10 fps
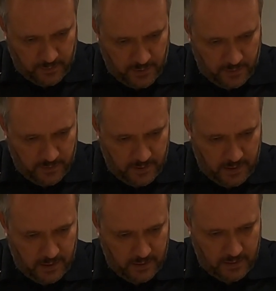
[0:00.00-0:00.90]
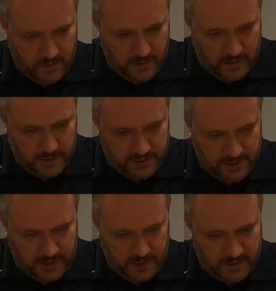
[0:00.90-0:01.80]
pop the larch
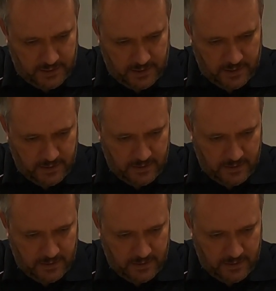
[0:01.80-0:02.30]
seeds